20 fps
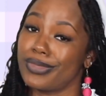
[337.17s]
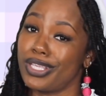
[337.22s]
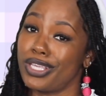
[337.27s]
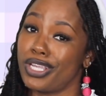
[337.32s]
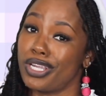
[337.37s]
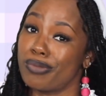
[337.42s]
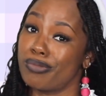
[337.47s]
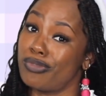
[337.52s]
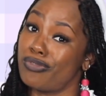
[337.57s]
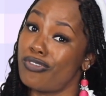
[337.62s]
The
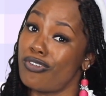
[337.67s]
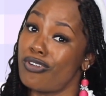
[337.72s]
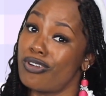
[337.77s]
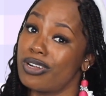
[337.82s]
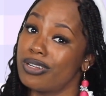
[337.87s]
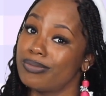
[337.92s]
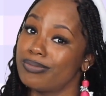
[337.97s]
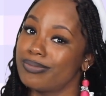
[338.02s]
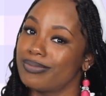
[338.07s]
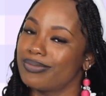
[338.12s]
year
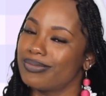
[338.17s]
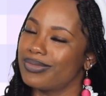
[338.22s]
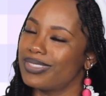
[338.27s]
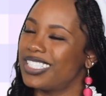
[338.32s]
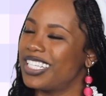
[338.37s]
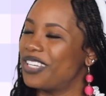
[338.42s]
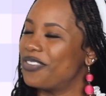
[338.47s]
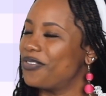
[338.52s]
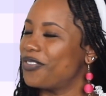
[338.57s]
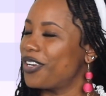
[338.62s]
before,
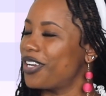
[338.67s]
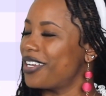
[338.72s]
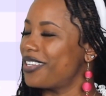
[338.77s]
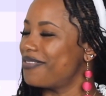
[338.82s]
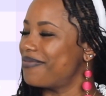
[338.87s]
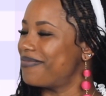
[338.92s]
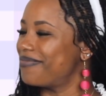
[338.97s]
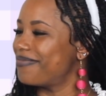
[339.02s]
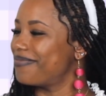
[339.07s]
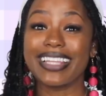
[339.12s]
said
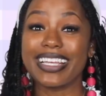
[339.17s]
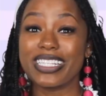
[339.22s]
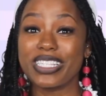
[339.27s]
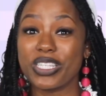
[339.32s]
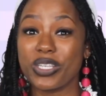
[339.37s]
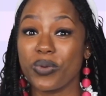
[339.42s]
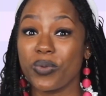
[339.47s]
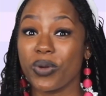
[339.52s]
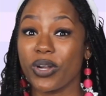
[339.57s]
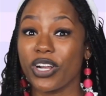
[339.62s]
Fred.
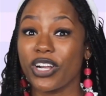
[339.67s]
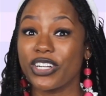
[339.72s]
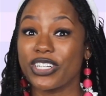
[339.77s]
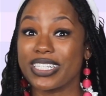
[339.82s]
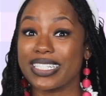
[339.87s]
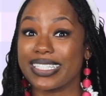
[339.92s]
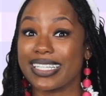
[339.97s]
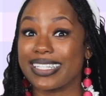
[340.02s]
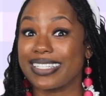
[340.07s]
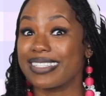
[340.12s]
Let's see where
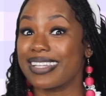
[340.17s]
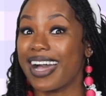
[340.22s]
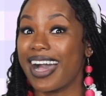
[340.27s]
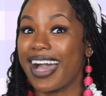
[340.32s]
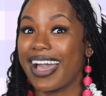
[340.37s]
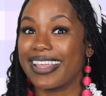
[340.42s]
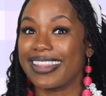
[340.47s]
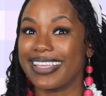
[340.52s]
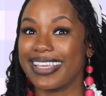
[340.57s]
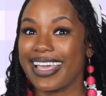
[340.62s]
Ernest gets to
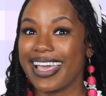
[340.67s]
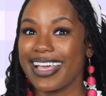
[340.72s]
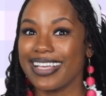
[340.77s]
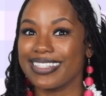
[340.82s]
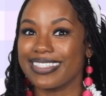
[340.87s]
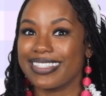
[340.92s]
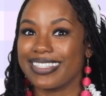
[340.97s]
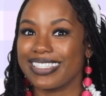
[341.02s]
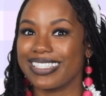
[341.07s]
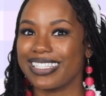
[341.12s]
hide the
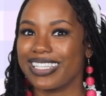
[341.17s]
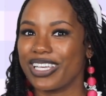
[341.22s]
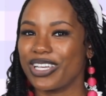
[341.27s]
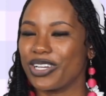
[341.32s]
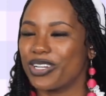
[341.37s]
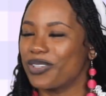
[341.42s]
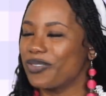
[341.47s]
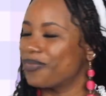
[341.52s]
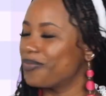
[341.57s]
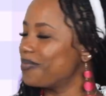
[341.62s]
eggs this
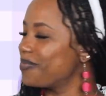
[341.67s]
year.